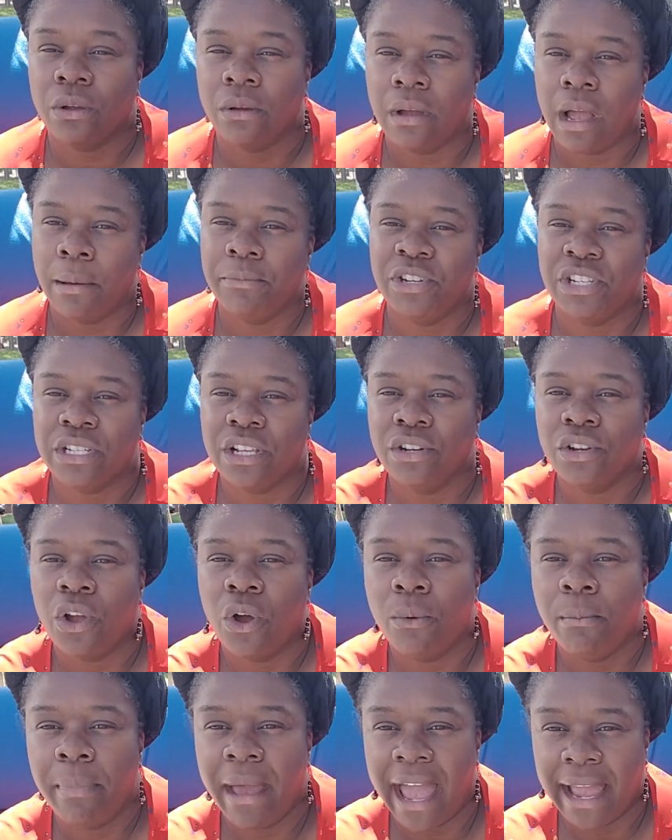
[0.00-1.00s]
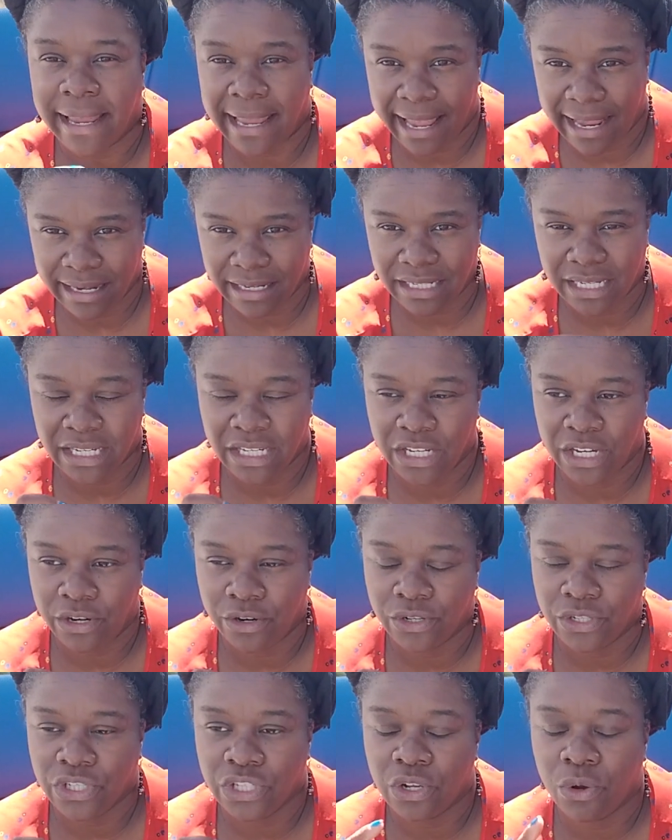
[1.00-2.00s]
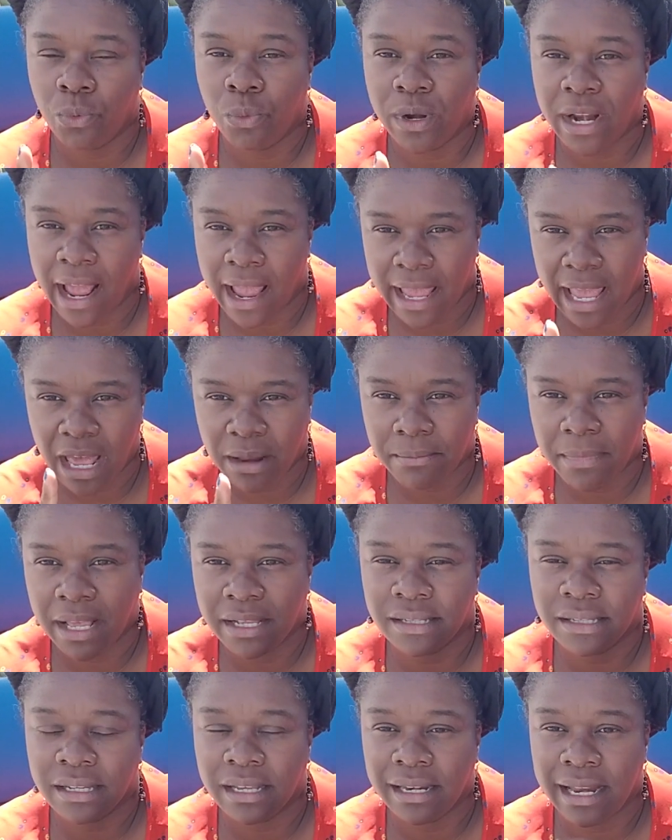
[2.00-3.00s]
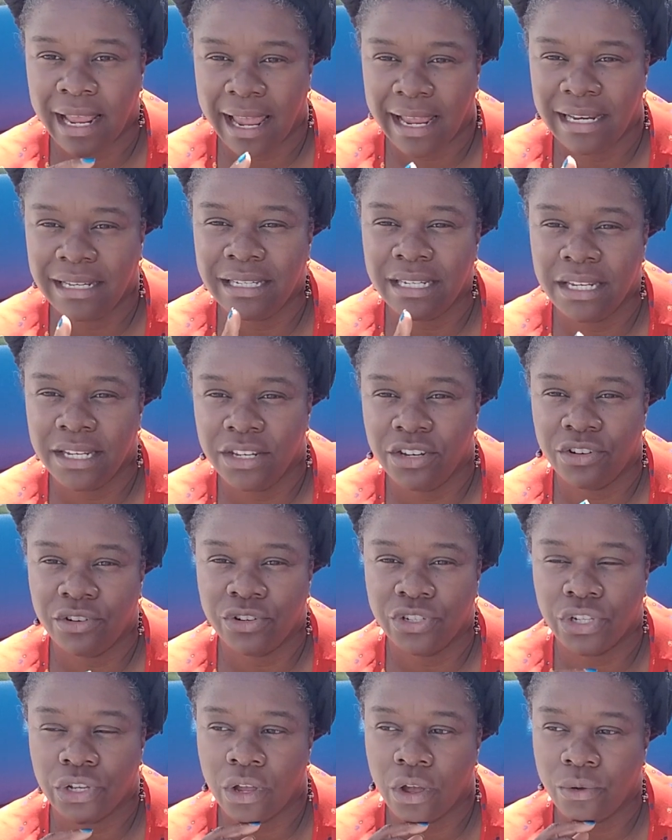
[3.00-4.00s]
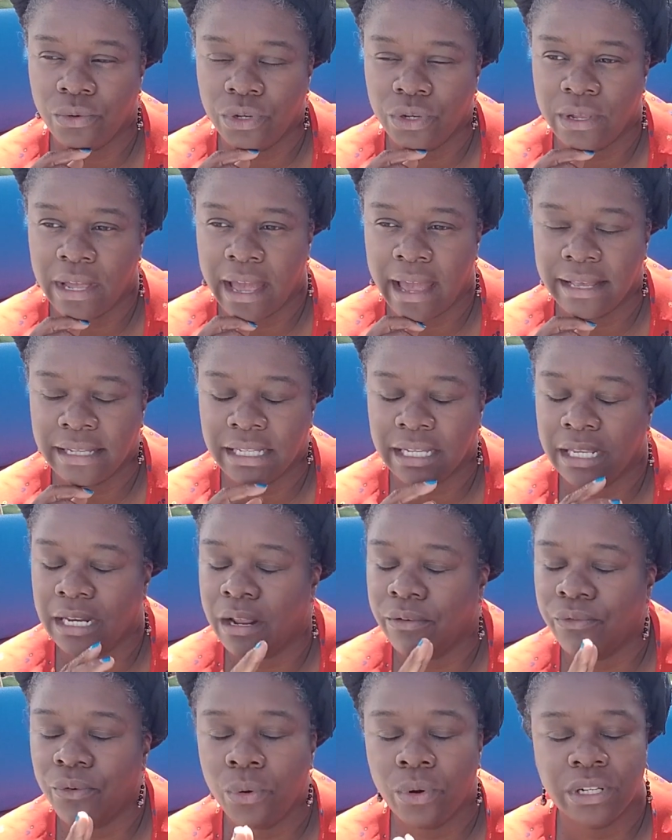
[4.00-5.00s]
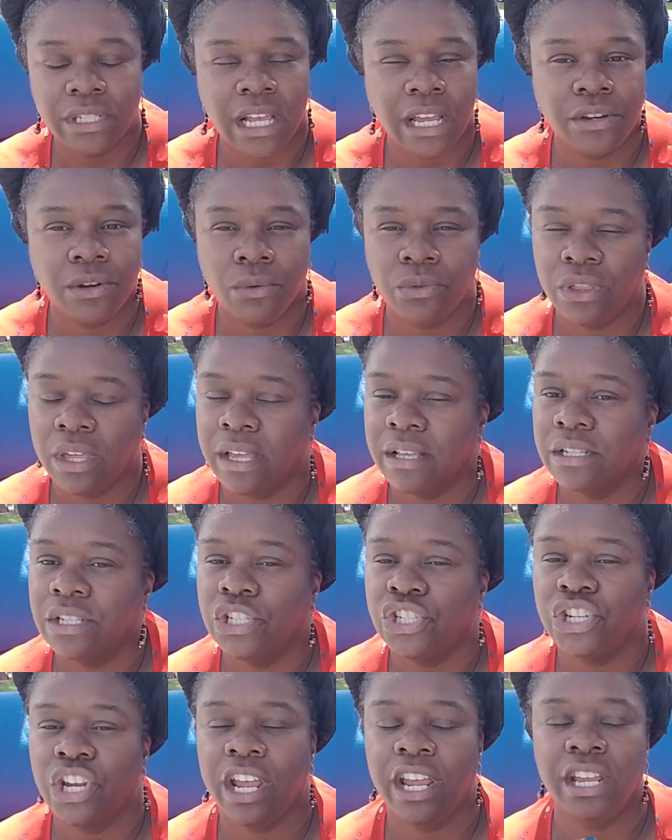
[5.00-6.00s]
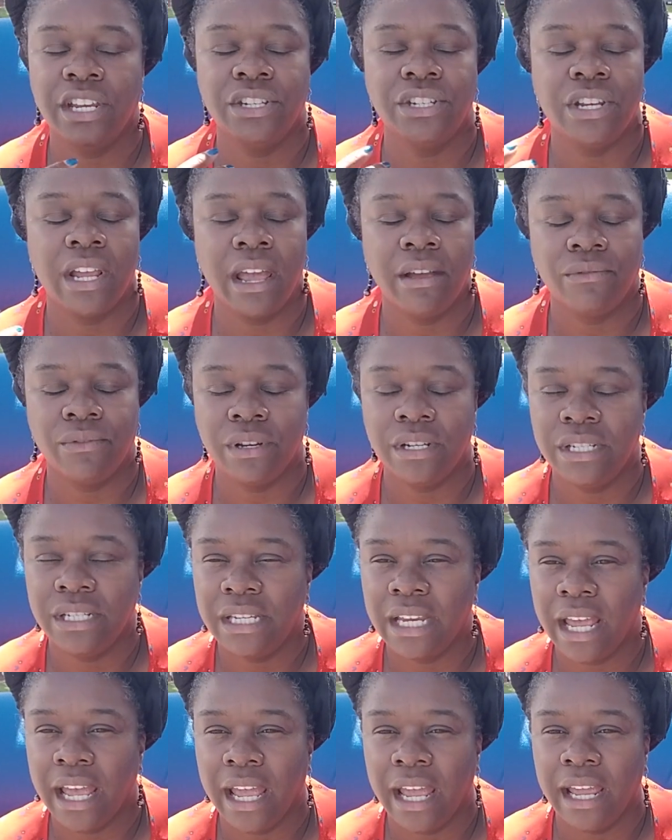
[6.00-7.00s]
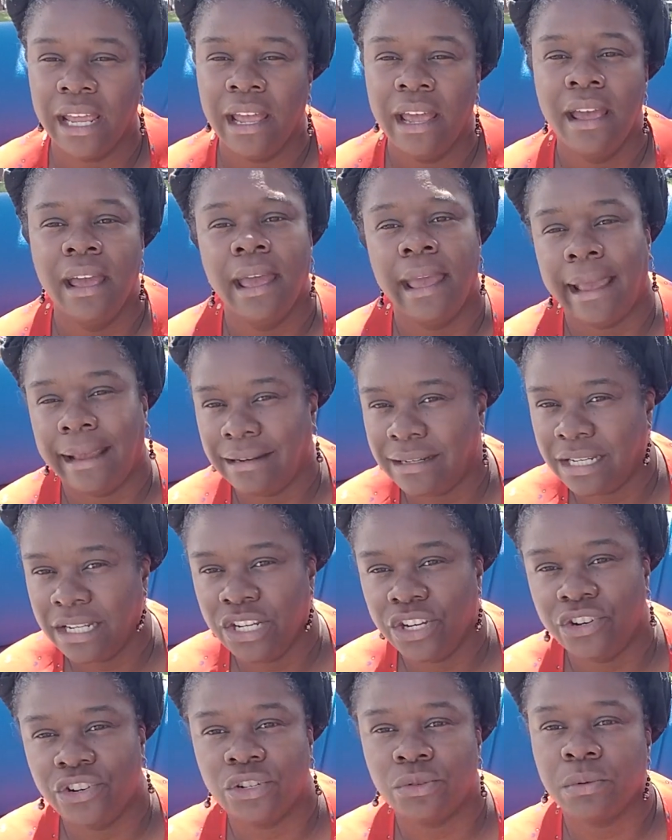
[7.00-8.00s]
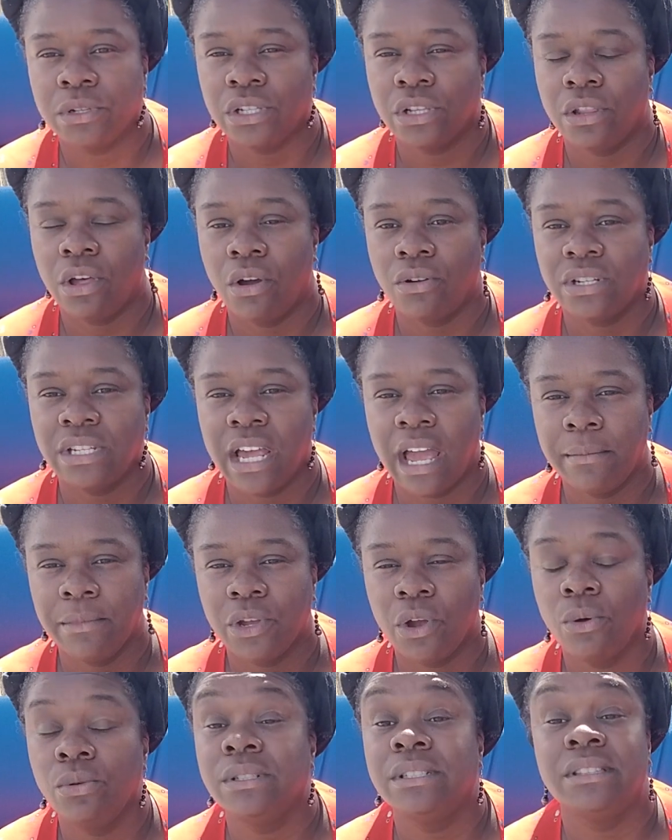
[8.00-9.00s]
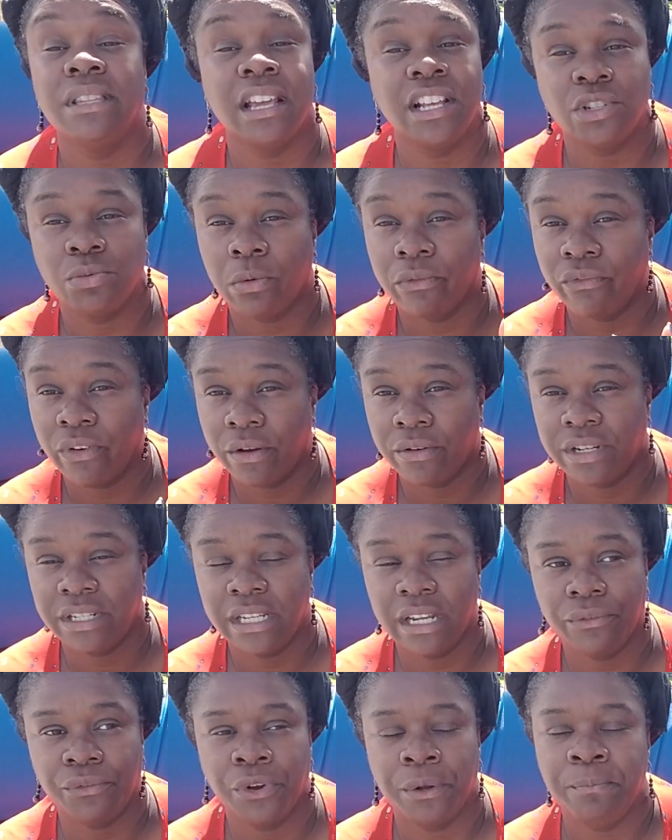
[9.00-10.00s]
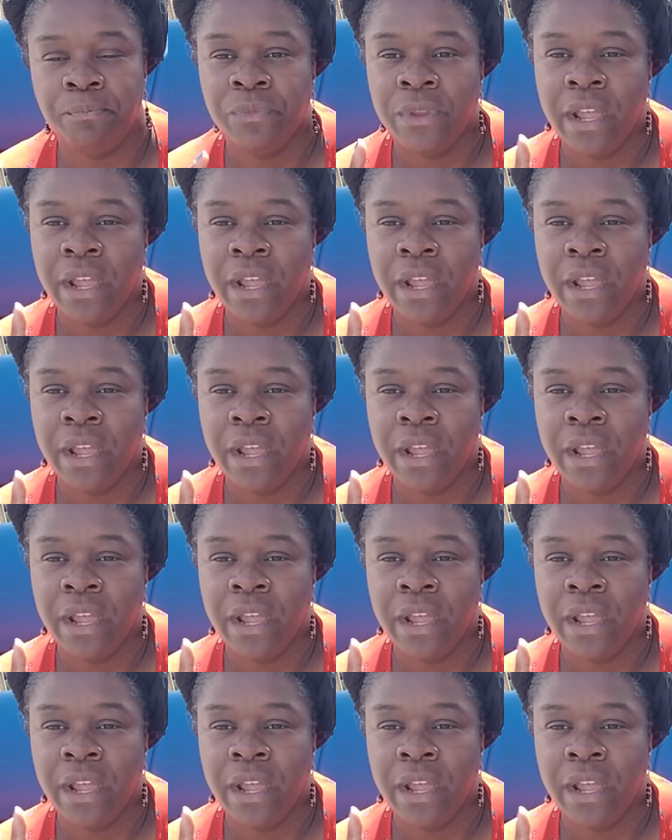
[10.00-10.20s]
I'm just going to go back 18 years. So when I had my son 18 years ago, you guys, and of course I know things change every day. 18 years was a long time ago. Things were very different.